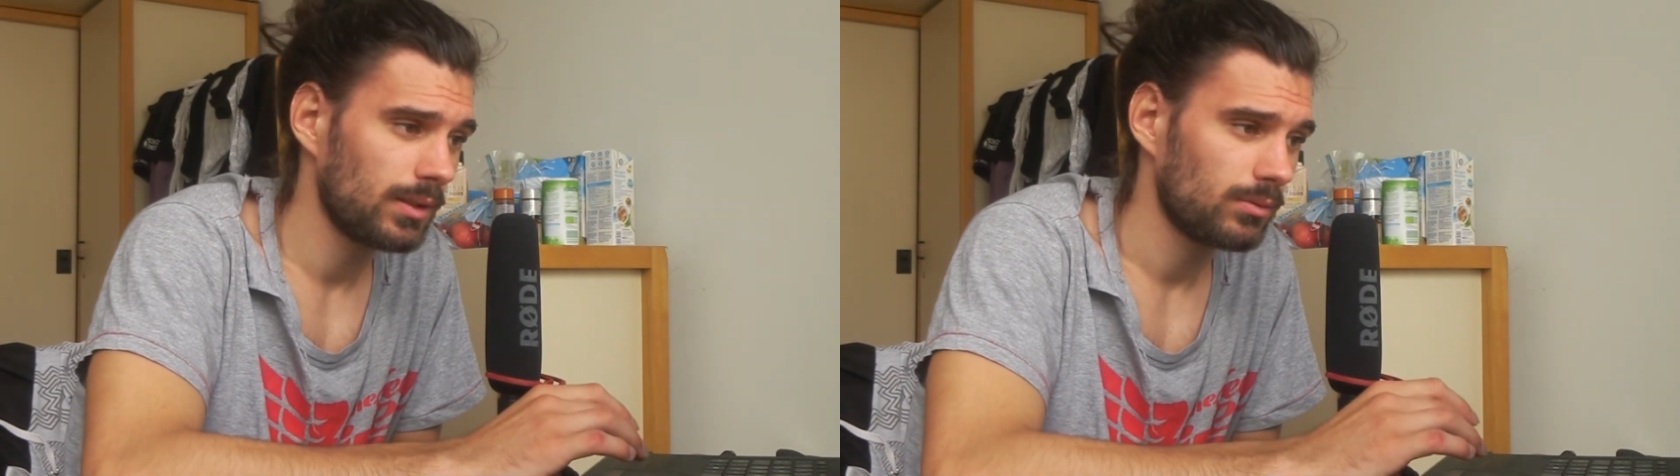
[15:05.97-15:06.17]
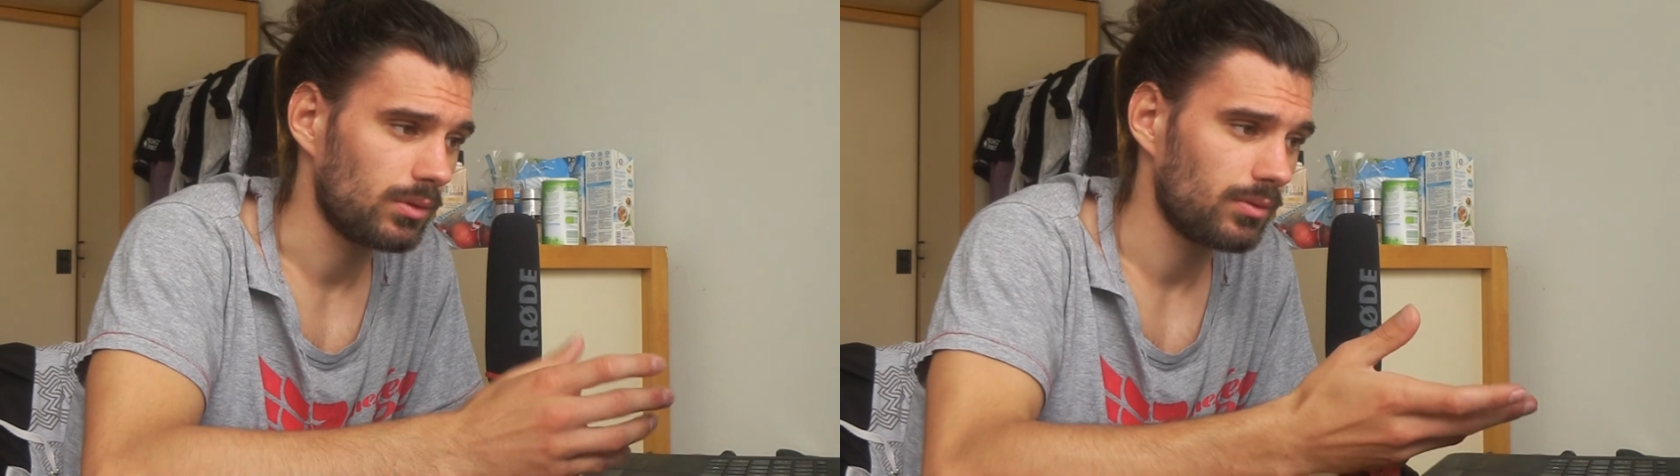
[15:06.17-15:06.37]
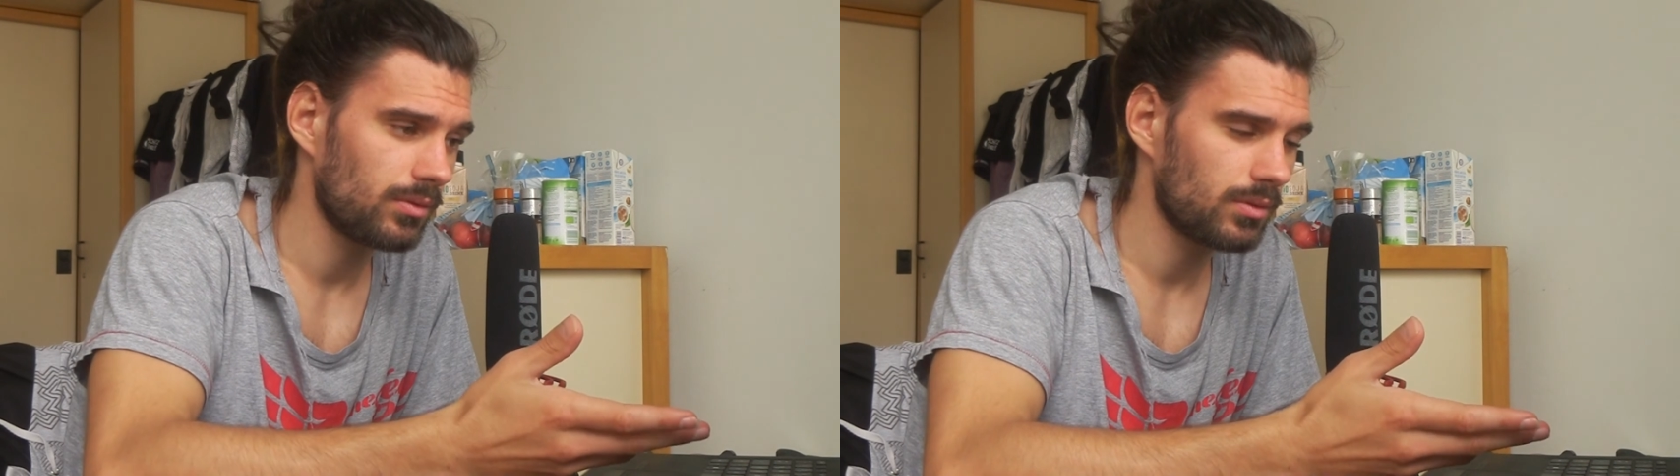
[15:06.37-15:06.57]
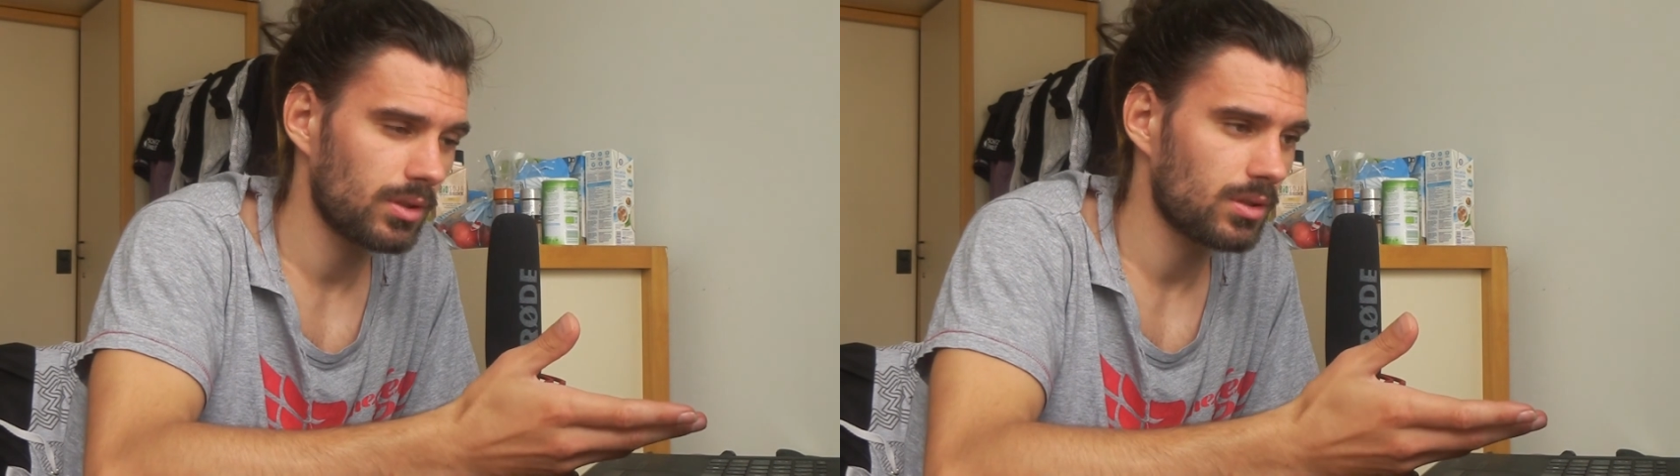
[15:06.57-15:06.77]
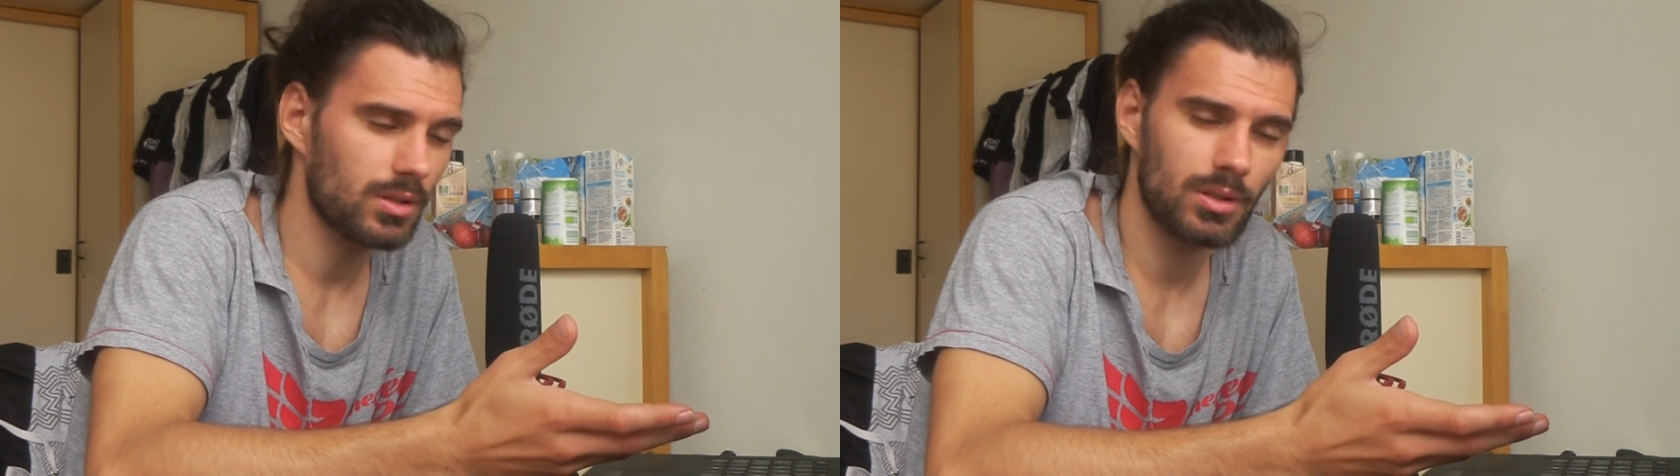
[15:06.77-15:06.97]
with
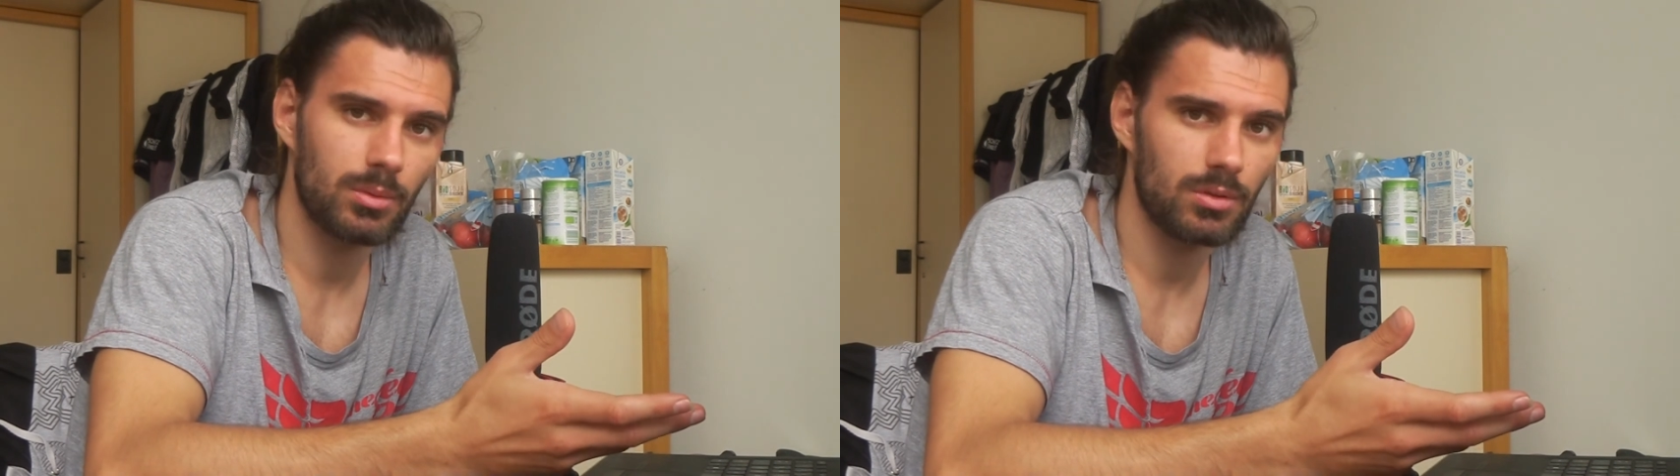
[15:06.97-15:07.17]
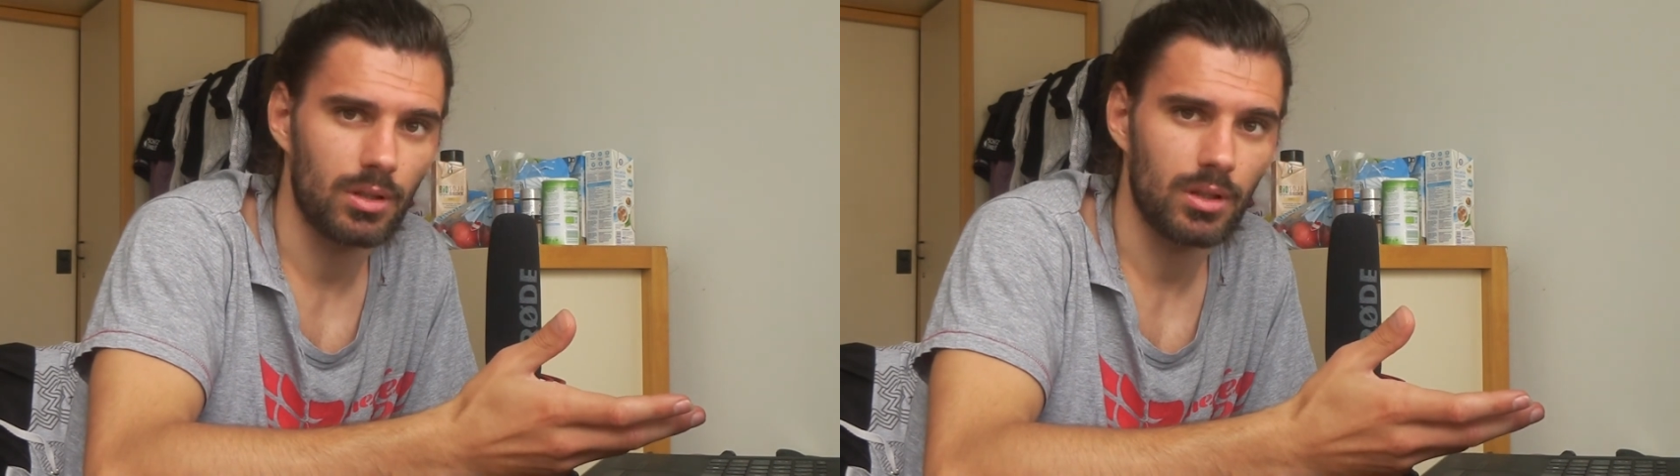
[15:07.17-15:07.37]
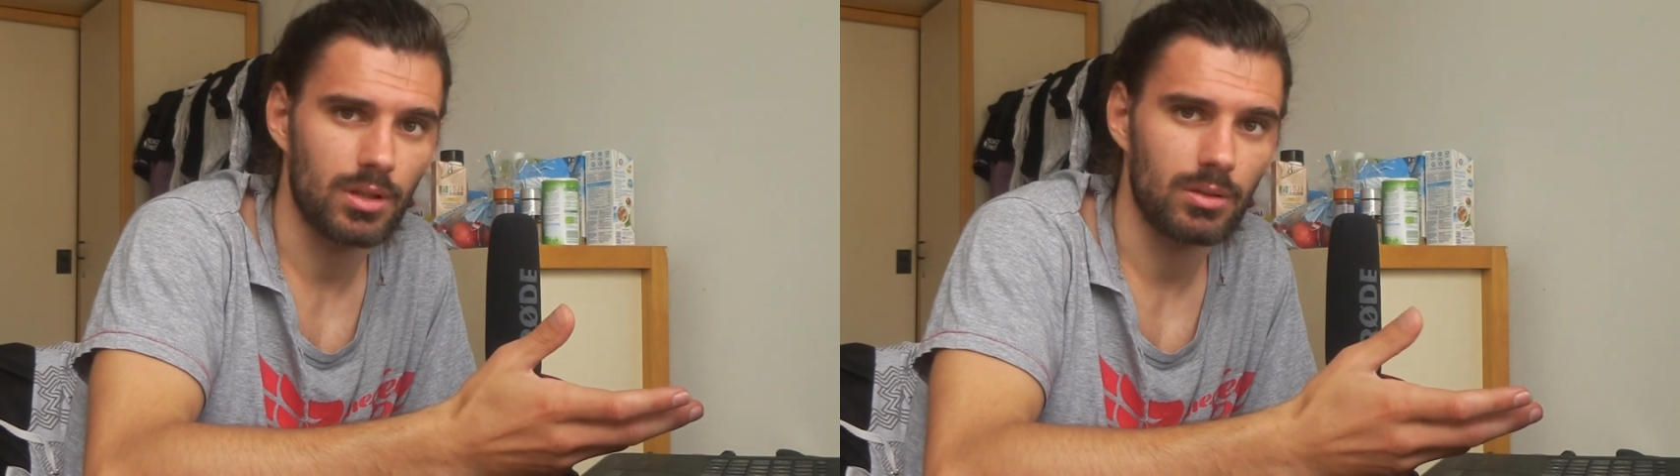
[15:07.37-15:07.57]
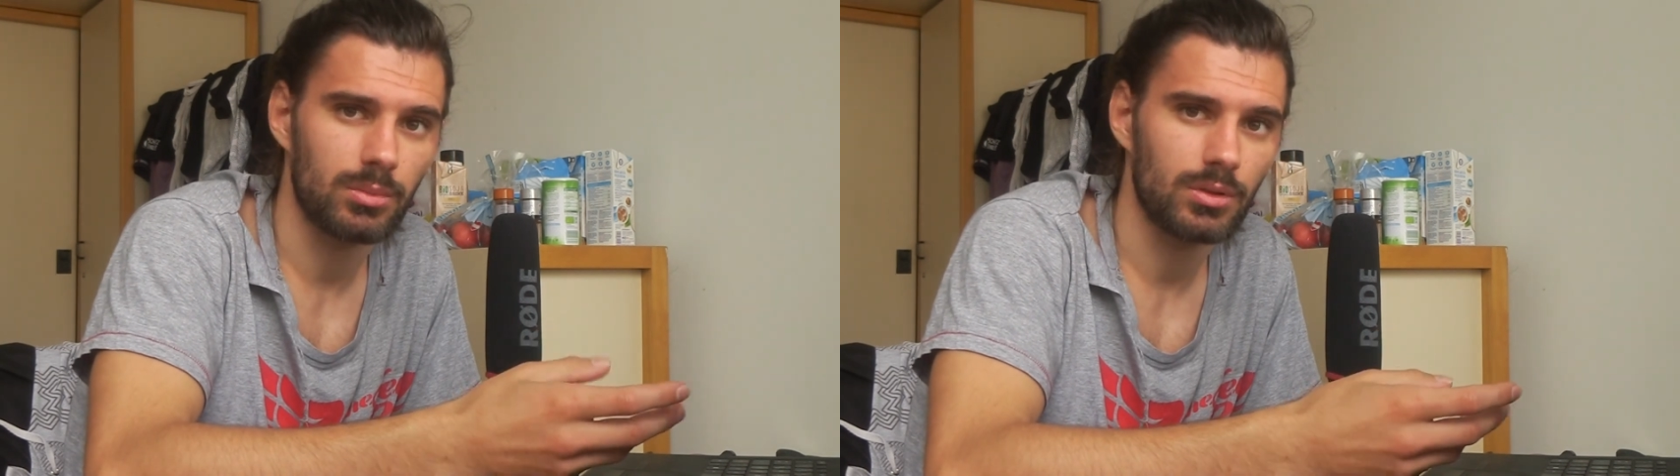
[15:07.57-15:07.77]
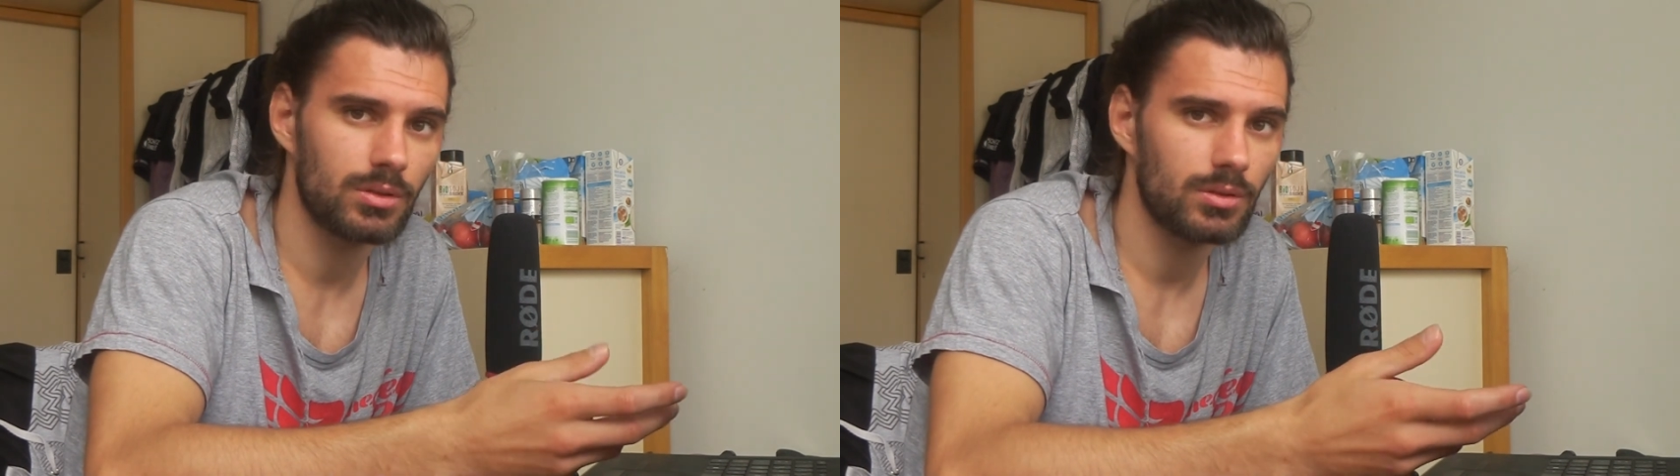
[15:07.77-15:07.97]
such a simple strategy. But